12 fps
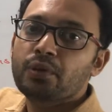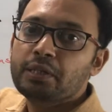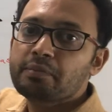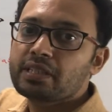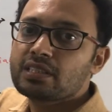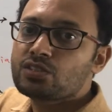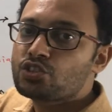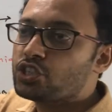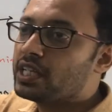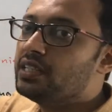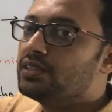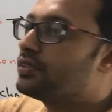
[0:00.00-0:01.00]
polymerase
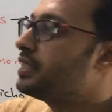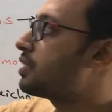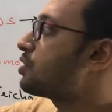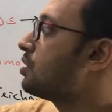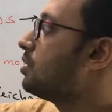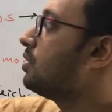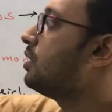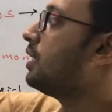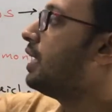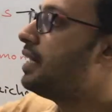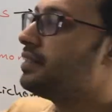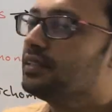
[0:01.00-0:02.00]
chain
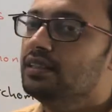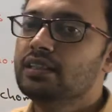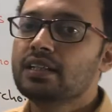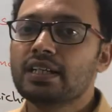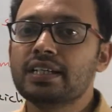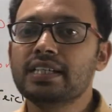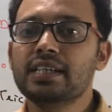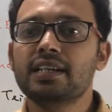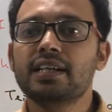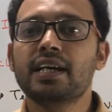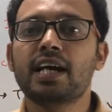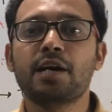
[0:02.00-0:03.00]
reaction, and the
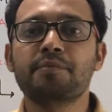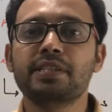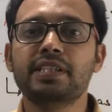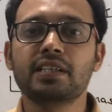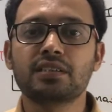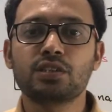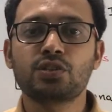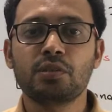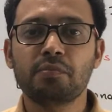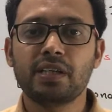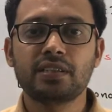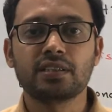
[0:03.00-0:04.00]
DNA
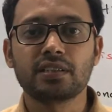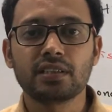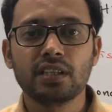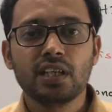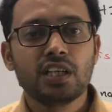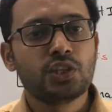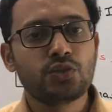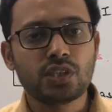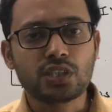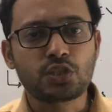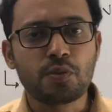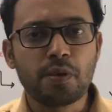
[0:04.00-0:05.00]
hybridization method. You
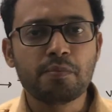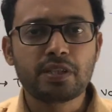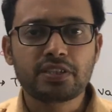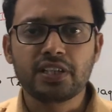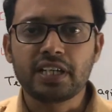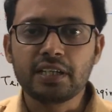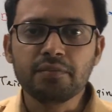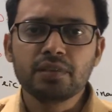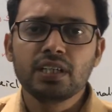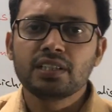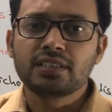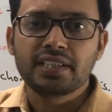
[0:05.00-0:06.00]
just remember the name.
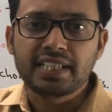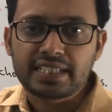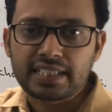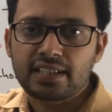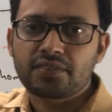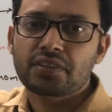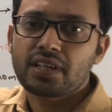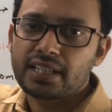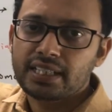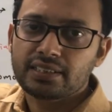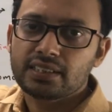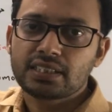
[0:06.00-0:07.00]
The detail
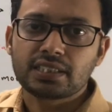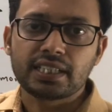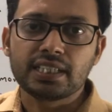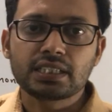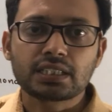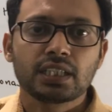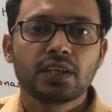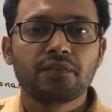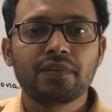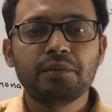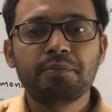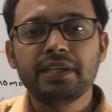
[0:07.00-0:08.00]
regarding this test
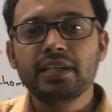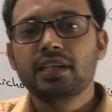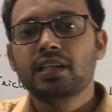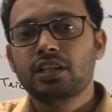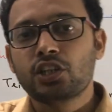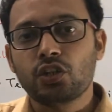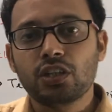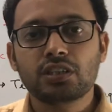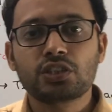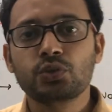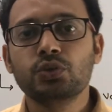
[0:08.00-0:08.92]
will be taught